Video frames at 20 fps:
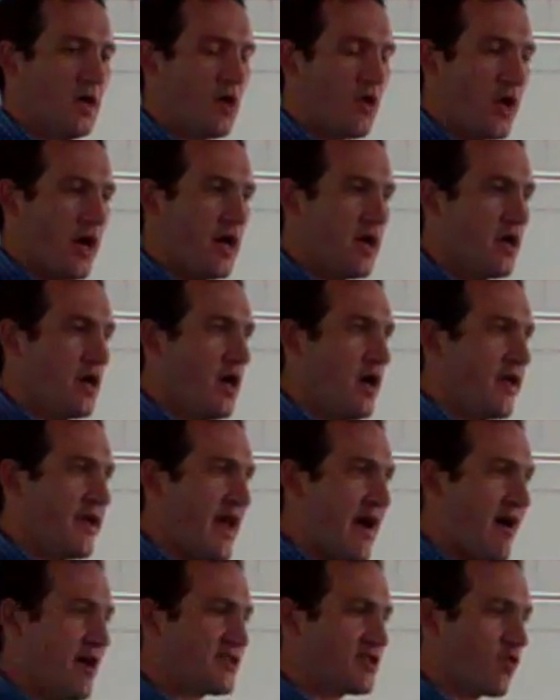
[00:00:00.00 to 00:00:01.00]
Okay.
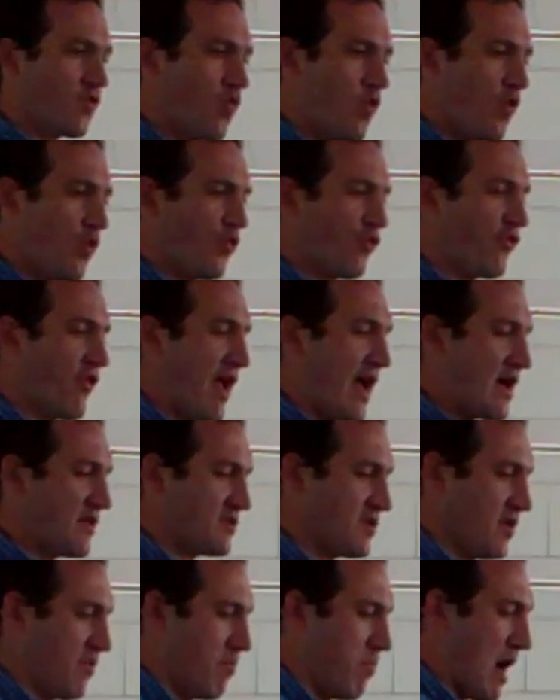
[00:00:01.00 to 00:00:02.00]
Now as it rolls down
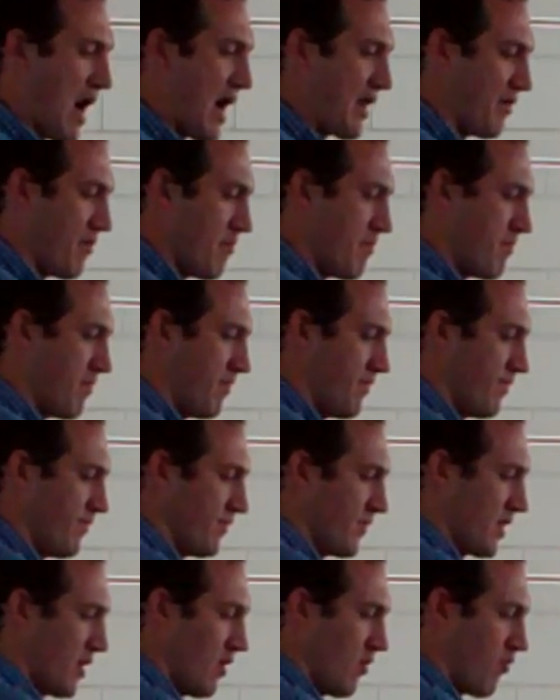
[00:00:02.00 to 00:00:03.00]
to the bottom,
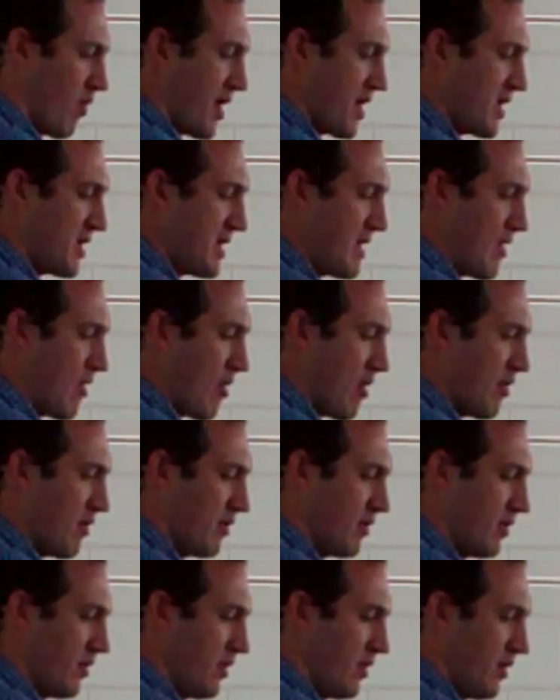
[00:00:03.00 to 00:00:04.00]
right here,
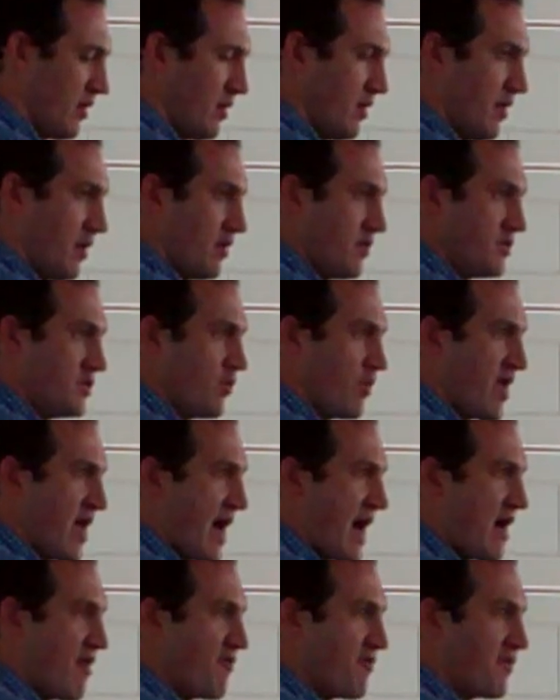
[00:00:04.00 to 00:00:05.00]
do we
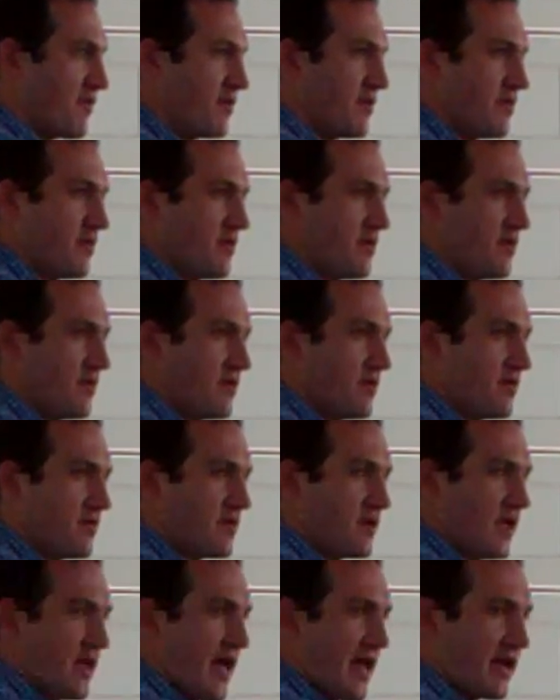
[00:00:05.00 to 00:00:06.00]
have
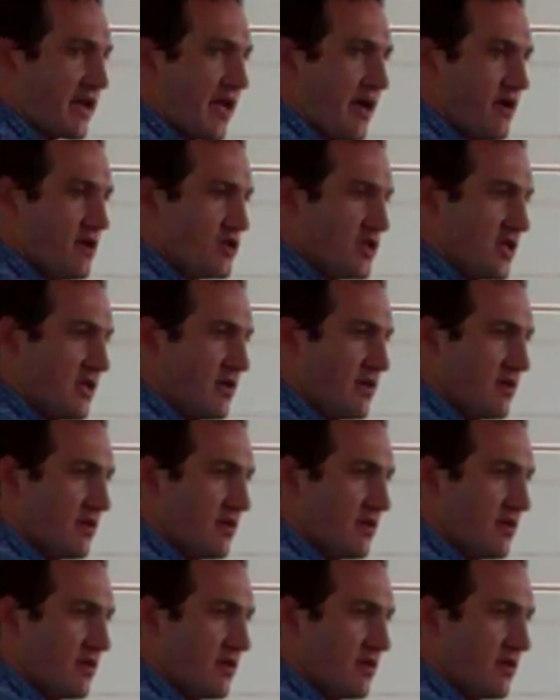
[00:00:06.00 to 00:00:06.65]
kinetic energy?